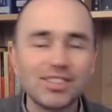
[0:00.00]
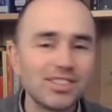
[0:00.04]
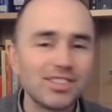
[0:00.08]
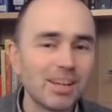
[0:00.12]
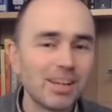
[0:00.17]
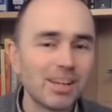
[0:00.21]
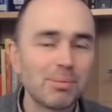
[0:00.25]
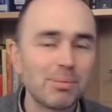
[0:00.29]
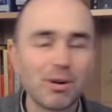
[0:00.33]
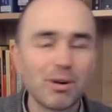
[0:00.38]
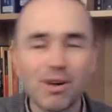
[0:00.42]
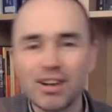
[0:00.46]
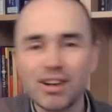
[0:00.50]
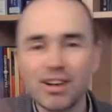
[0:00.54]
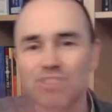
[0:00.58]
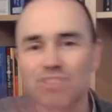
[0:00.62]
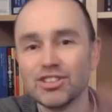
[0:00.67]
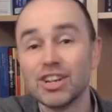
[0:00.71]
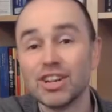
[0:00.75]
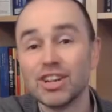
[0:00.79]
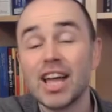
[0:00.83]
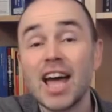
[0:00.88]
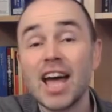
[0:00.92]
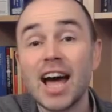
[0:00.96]

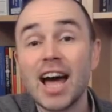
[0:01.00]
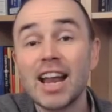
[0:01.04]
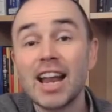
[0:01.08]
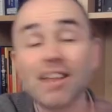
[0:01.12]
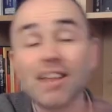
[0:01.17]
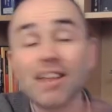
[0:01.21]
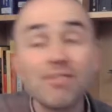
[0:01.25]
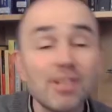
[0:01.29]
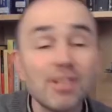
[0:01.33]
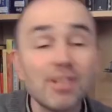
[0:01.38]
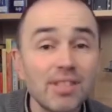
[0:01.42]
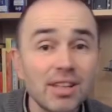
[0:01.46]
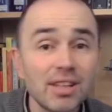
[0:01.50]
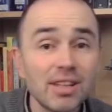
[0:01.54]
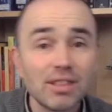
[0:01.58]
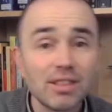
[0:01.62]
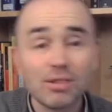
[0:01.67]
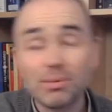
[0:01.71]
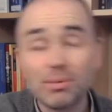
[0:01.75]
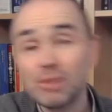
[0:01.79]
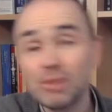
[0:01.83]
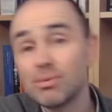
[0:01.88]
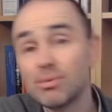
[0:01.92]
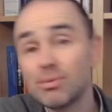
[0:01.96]
separation. And everything
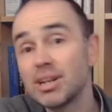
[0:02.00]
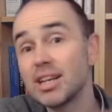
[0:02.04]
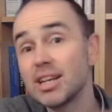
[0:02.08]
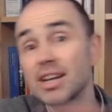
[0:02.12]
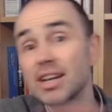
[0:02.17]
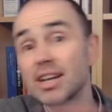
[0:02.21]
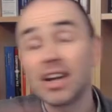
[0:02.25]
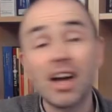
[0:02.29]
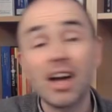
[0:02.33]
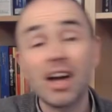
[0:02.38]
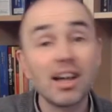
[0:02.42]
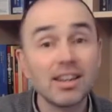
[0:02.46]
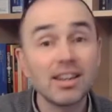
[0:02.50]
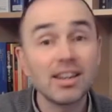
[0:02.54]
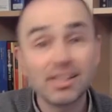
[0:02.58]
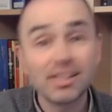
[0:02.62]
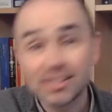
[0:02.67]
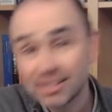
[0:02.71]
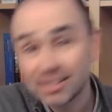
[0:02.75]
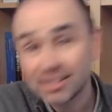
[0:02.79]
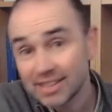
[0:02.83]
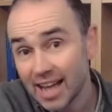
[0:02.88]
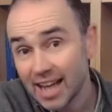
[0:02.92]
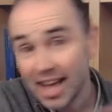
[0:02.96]
that we read and
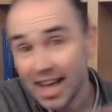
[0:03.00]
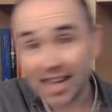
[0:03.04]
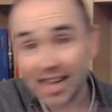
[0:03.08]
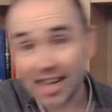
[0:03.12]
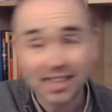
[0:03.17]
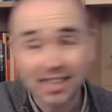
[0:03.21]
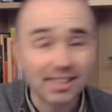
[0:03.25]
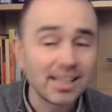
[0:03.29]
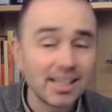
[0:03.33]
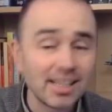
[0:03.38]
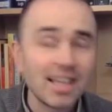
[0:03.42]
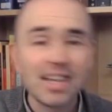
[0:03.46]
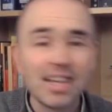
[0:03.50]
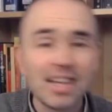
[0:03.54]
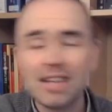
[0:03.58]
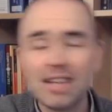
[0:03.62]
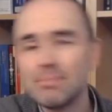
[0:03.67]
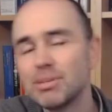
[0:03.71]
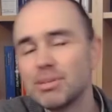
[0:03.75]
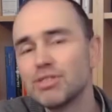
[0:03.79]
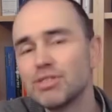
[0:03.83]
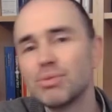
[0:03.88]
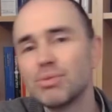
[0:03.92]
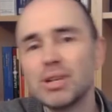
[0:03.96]
understand
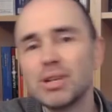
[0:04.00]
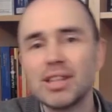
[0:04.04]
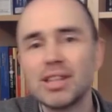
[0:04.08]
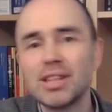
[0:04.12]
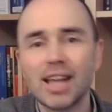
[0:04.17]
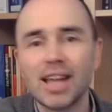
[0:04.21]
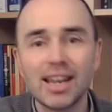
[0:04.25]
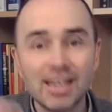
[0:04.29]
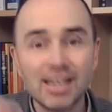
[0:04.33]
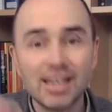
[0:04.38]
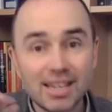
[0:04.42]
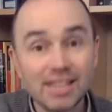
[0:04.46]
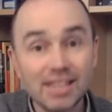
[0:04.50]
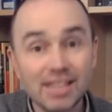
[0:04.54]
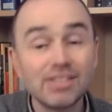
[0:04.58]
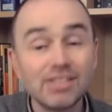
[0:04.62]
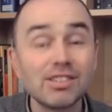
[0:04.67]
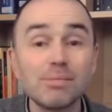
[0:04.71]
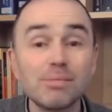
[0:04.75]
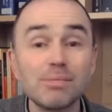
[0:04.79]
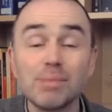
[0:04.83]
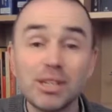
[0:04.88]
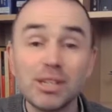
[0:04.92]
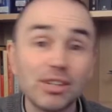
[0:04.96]
in between that needs
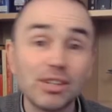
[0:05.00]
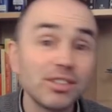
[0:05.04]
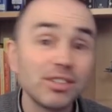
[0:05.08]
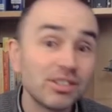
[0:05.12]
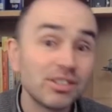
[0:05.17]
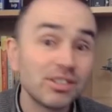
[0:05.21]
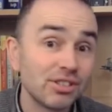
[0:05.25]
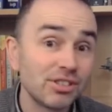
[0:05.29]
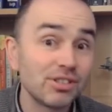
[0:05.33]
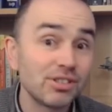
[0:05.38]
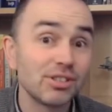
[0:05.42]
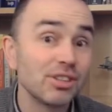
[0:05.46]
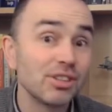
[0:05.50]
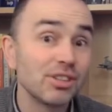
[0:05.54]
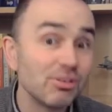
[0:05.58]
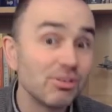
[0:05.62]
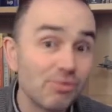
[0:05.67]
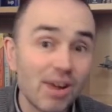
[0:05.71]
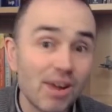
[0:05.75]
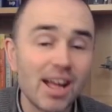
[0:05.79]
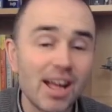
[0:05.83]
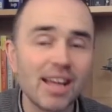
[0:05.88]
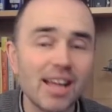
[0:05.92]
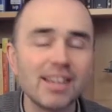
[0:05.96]
to be understood
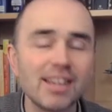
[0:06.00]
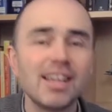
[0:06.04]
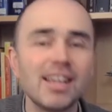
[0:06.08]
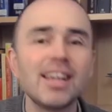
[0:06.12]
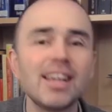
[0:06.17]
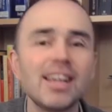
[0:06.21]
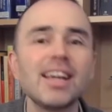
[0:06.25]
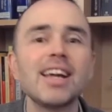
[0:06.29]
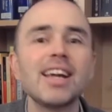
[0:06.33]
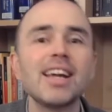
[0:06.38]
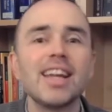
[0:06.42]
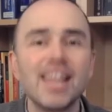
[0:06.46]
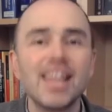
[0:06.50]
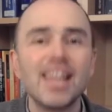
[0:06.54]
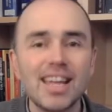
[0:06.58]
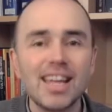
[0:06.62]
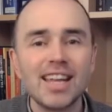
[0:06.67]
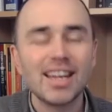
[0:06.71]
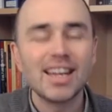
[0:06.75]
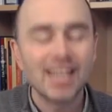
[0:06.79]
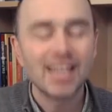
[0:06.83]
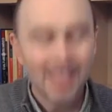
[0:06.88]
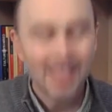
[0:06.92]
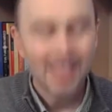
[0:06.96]
and read
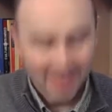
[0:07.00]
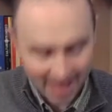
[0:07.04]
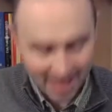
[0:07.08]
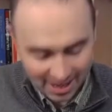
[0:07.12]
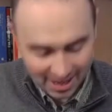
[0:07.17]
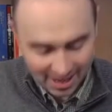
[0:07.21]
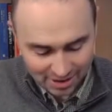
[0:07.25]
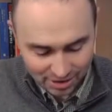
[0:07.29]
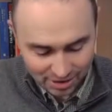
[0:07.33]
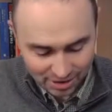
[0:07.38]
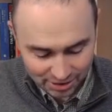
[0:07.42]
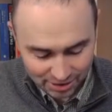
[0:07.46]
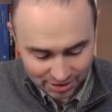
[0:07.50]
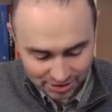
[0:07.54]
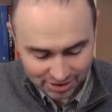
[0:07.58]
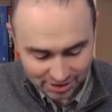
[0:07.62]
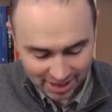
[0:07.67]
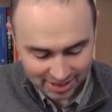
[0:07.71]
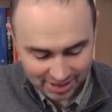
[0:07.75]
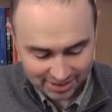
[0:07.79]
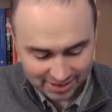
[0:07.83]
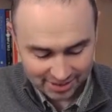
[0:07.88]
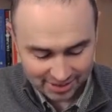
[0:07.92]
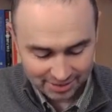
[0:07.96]
in that
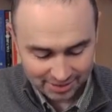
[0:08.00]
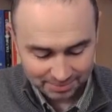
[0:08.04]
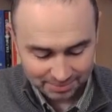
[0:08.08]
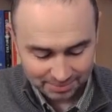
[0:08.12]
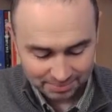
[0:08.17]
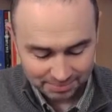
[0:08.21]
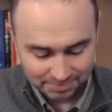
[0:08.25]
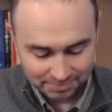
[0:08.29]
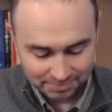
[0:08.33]
context.